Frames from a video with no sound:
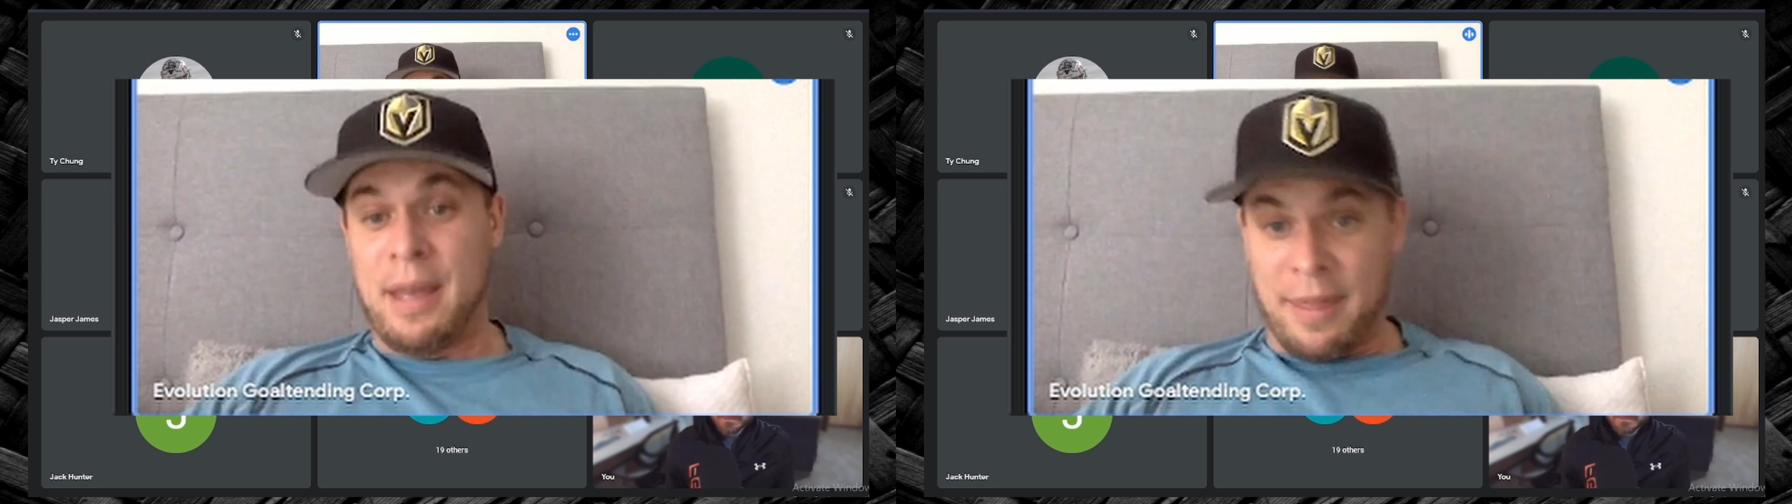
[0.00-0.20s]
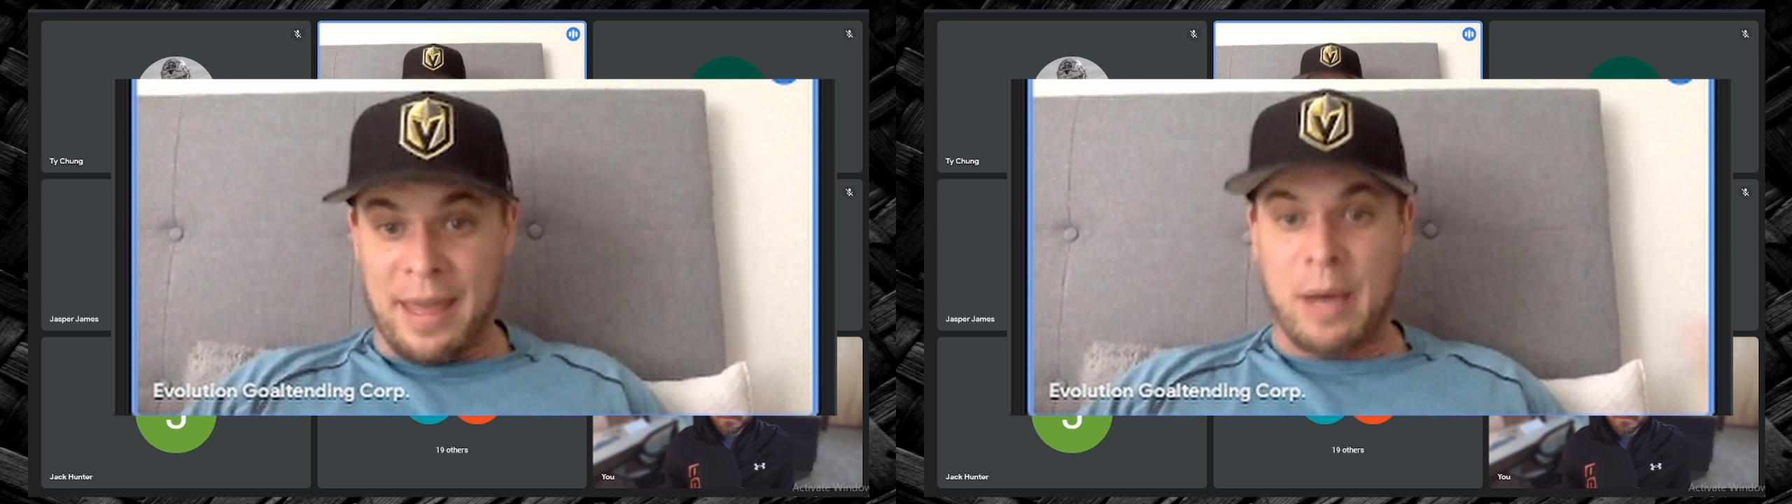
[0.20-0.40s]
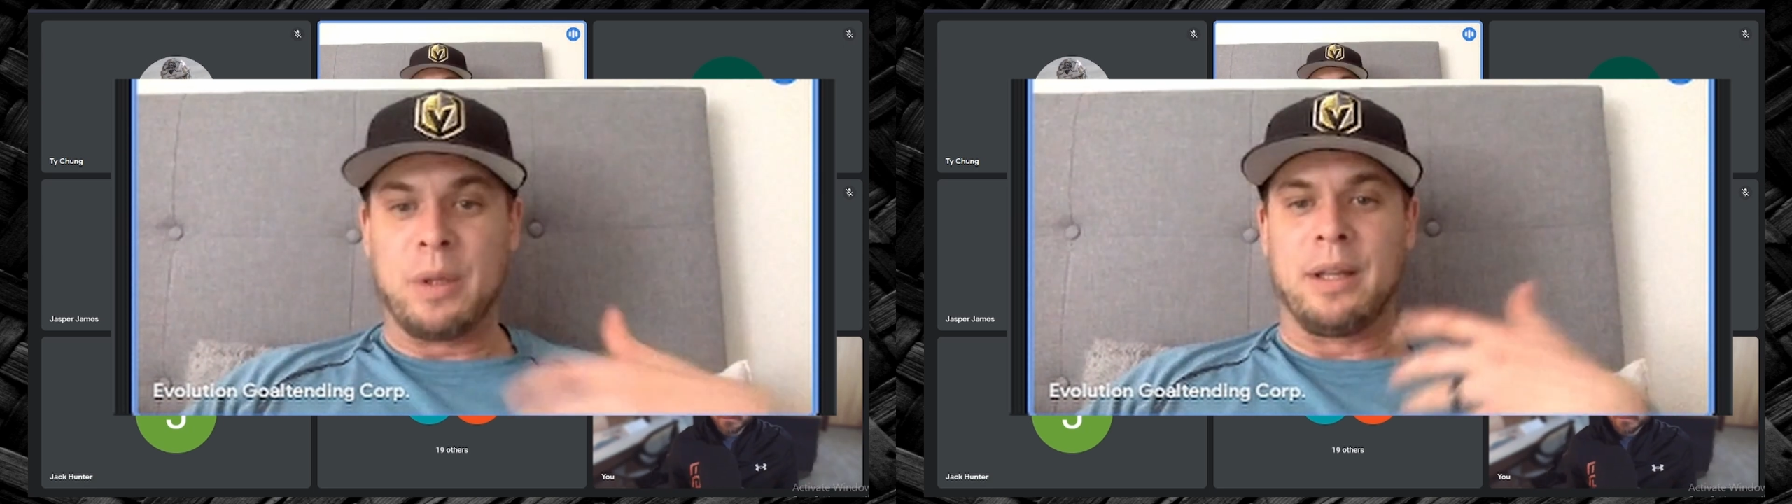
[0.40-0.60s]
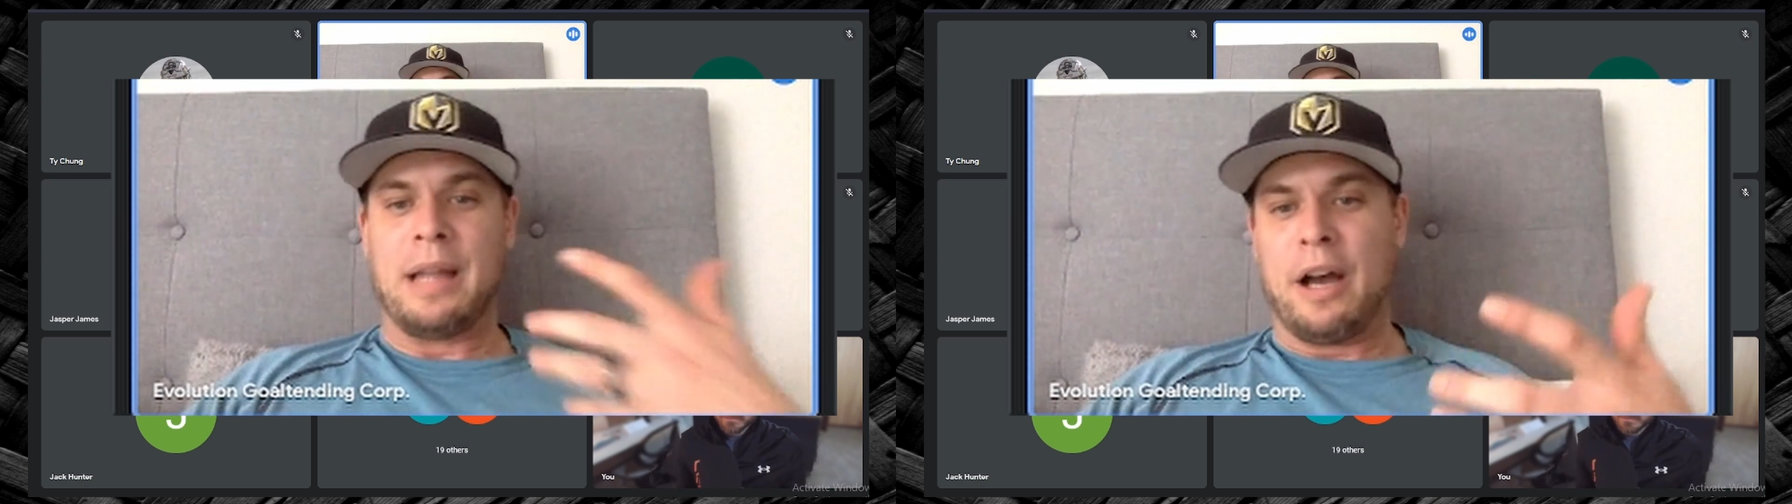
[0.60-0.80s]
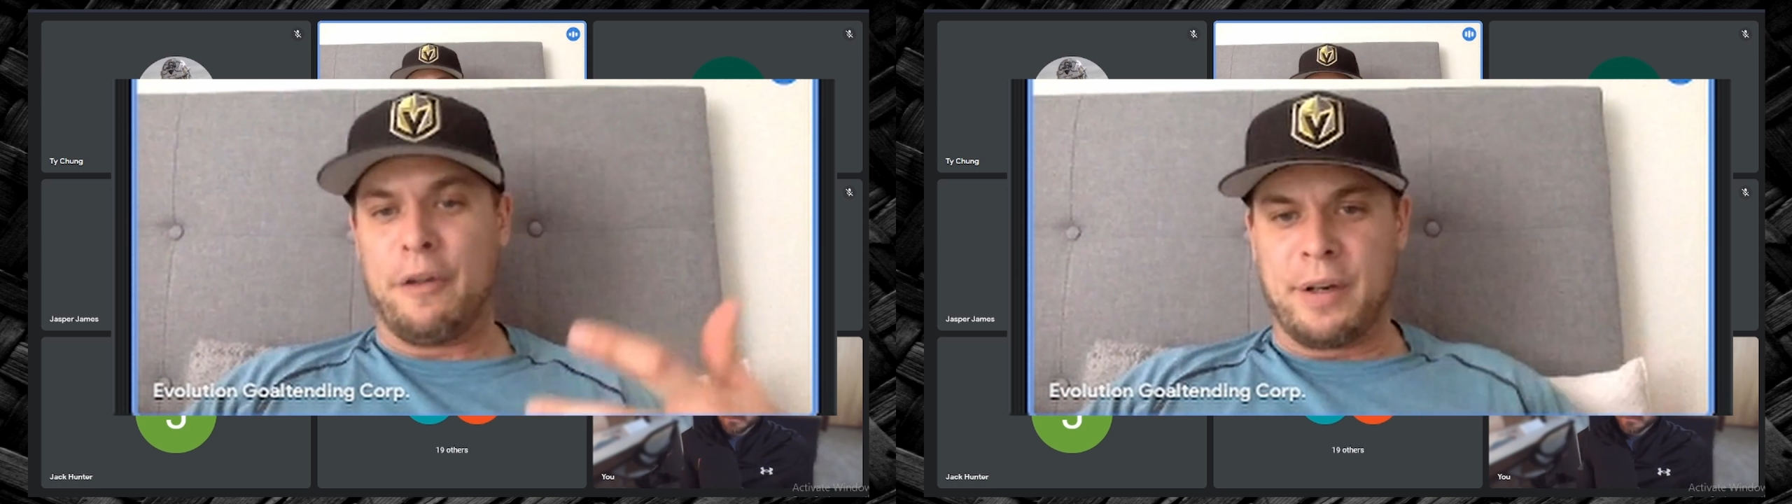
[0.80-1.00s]
That will
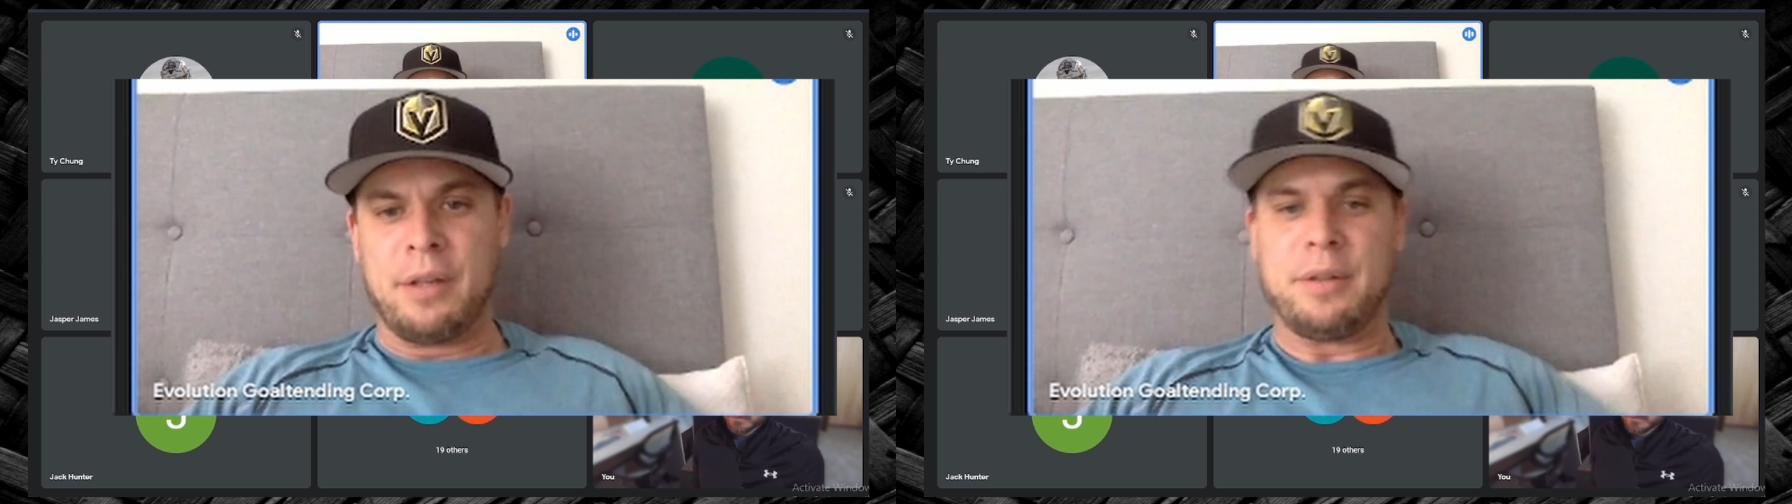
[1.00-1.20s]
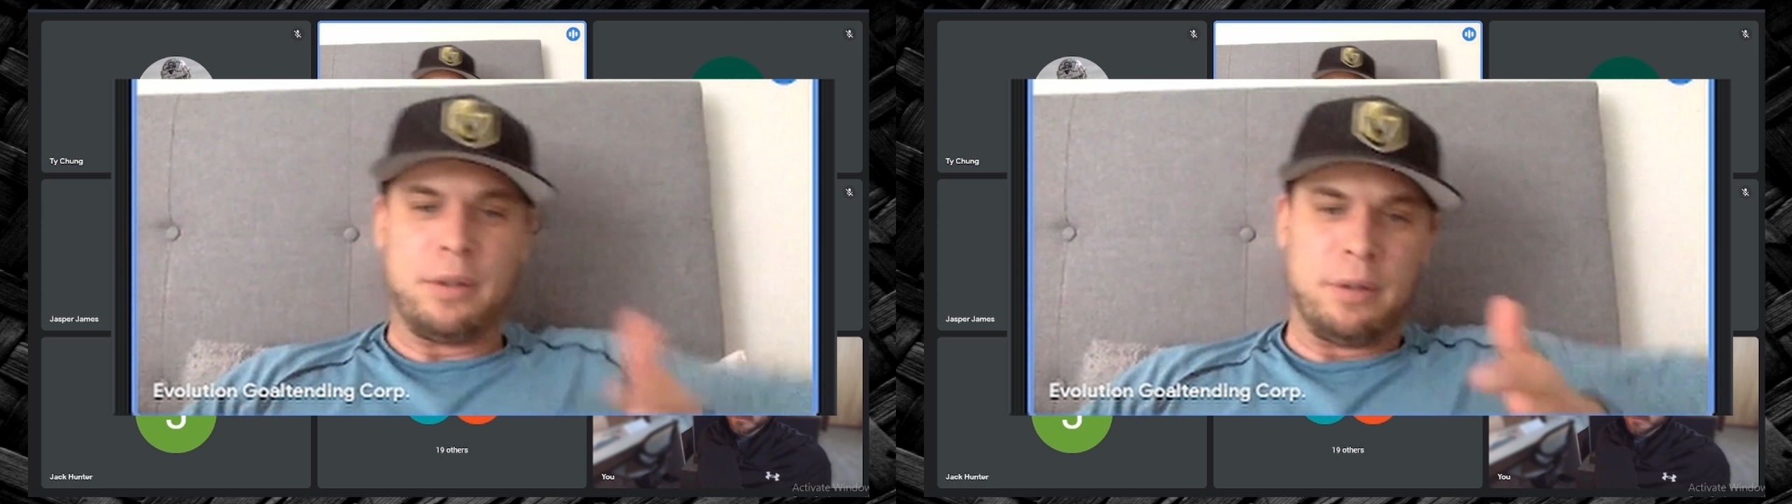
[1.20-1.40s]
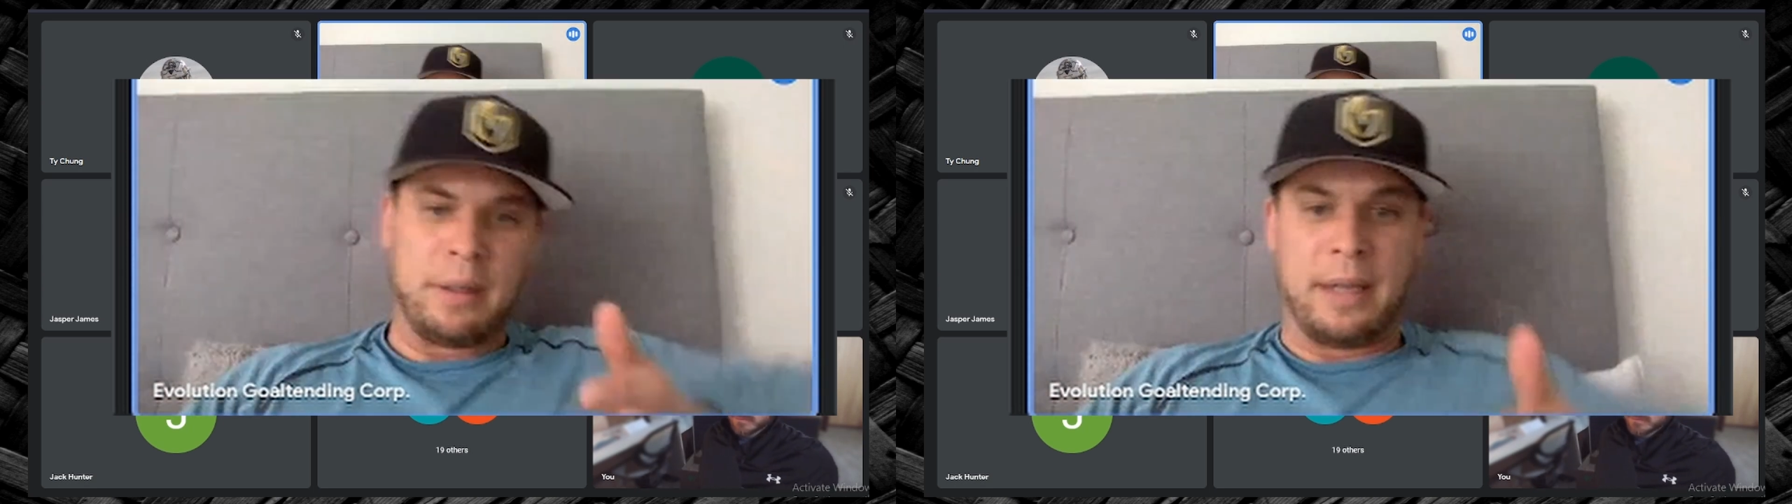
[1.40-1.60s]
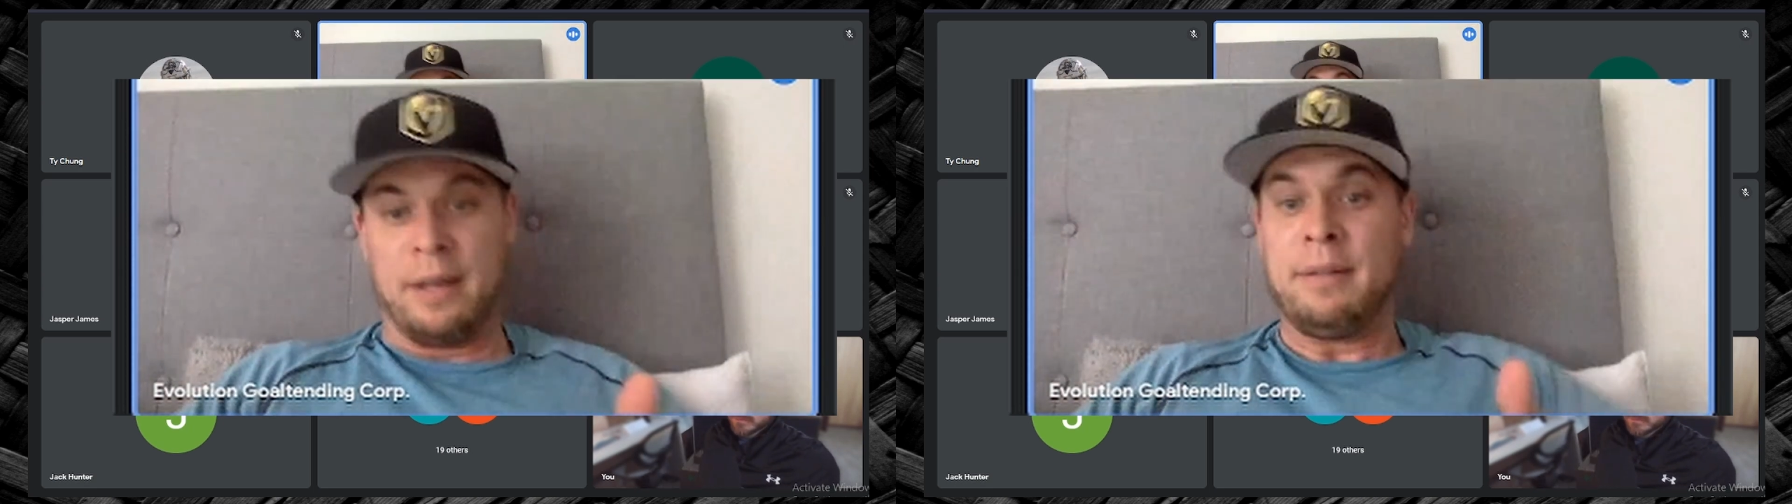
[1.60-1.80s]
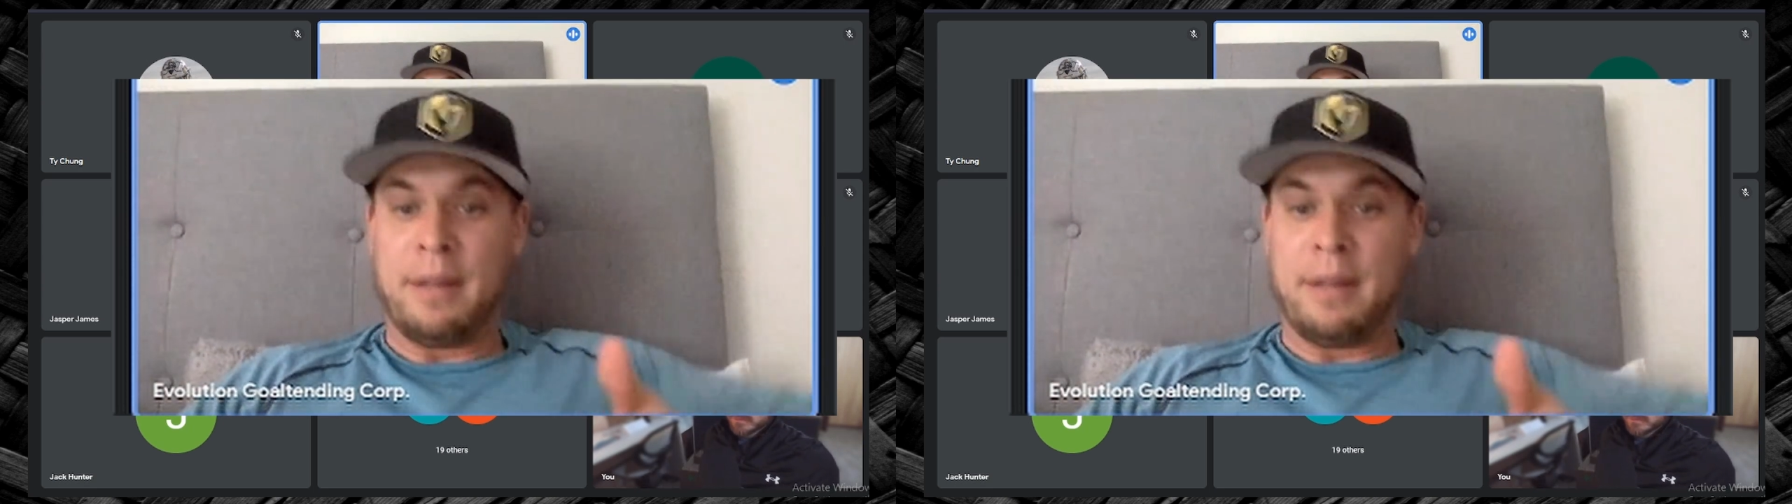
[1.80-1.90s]
allow for you to, again,